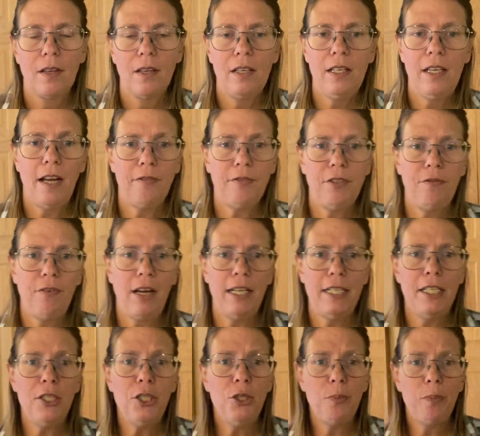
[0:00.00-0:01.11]
You have to find a
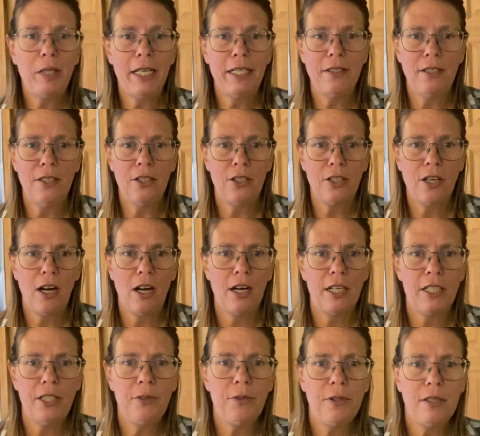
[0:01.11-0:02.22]
new place in your car.
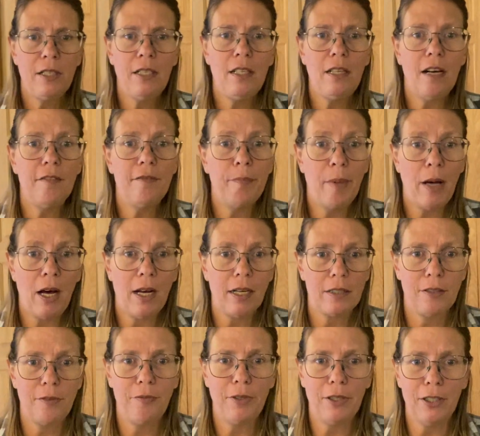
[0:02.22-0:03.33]
Use the glove
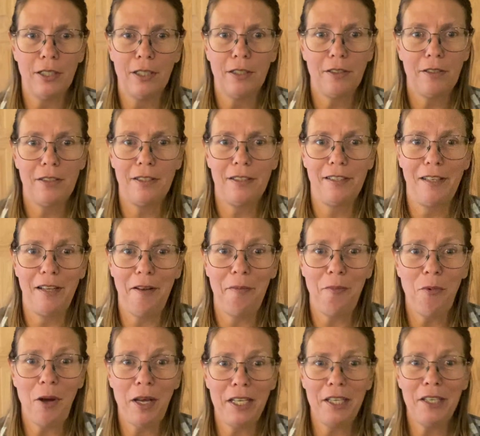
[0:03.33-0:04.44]
box for
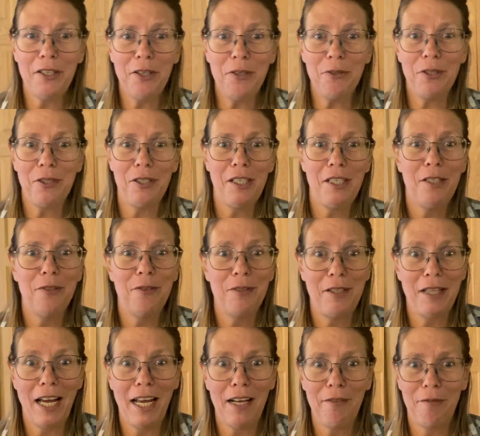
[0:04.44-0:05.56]
what you used to use
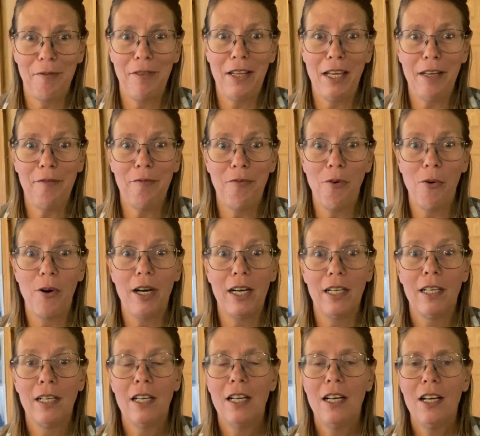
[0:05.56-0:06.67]
that thing for.
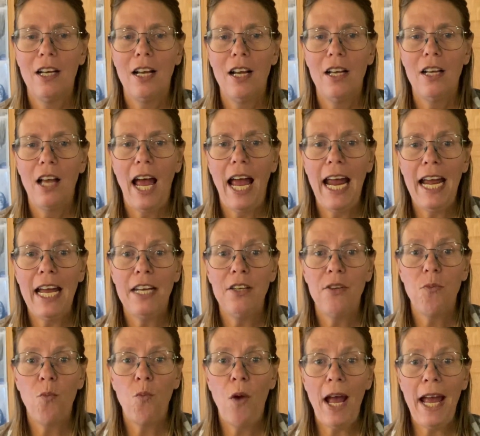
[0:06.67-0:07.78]
And
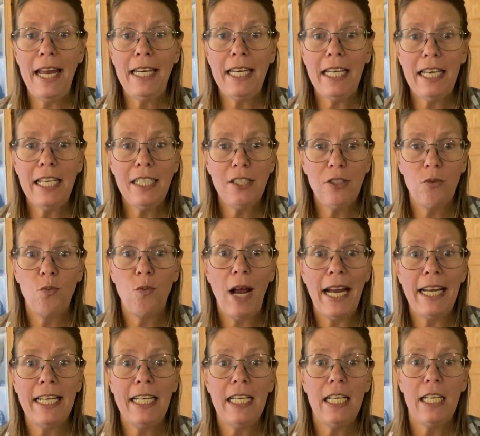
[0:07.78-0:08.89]
when he's
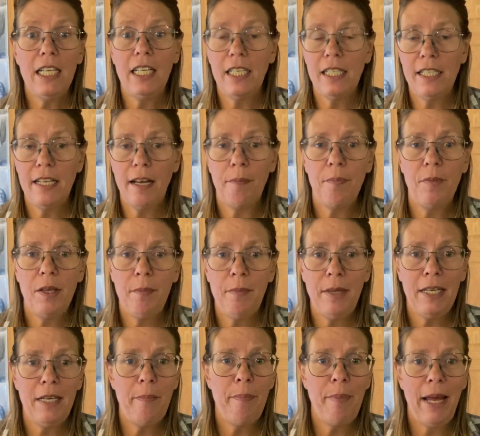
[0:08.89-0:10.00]
ready, he can dump them
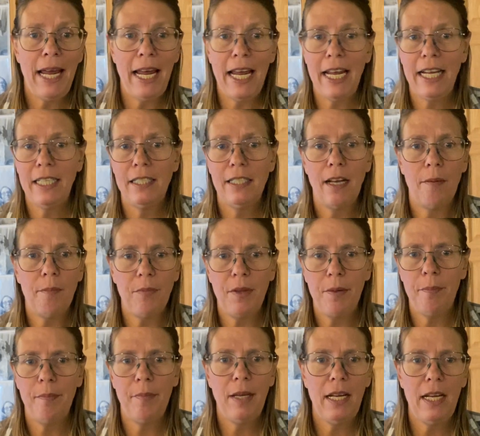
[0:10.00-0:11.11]
in a bag, dump
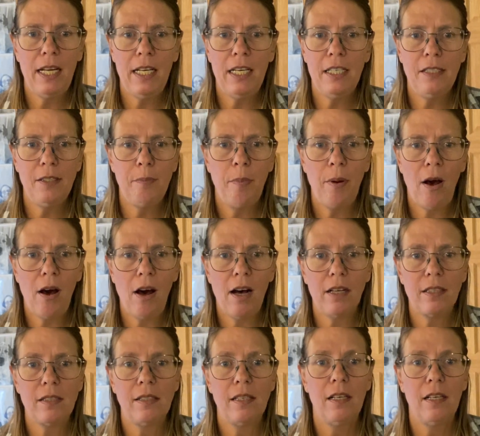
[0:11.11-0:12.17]
them in his box,